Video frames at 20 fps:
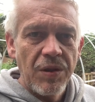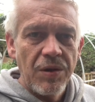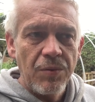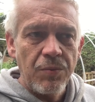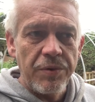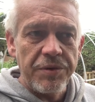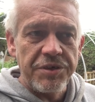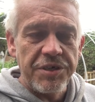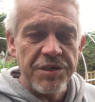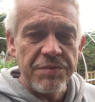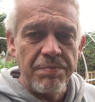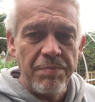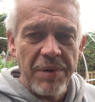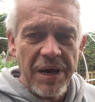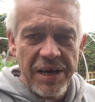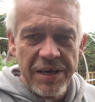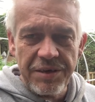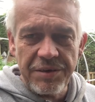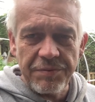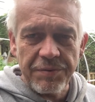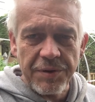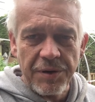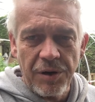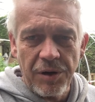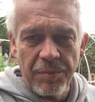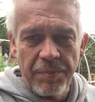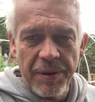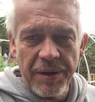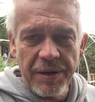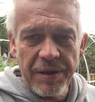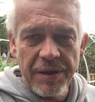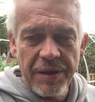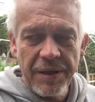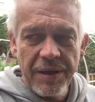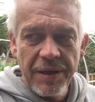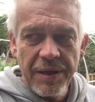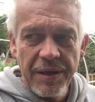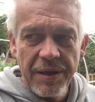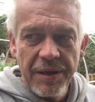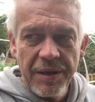which is made of copper
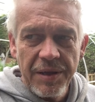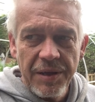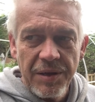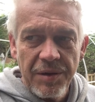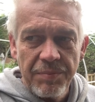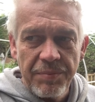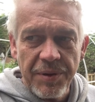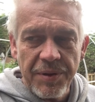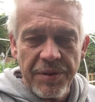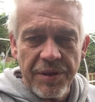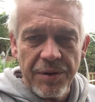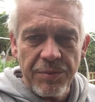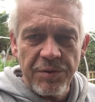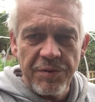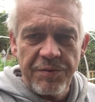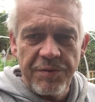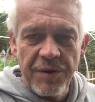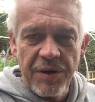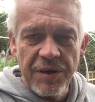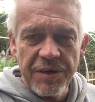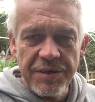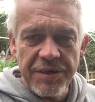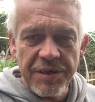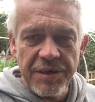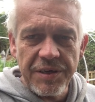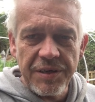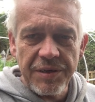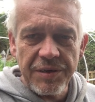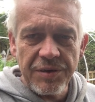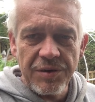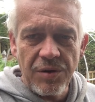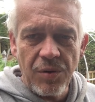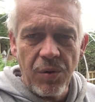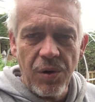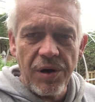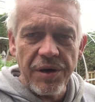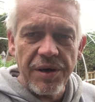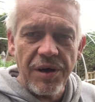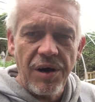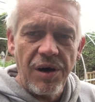but they will find it
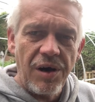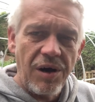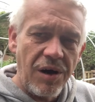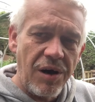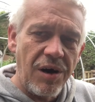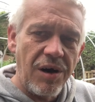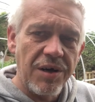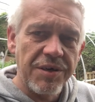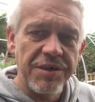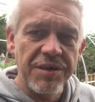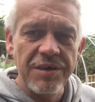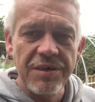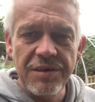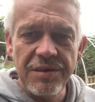quite hard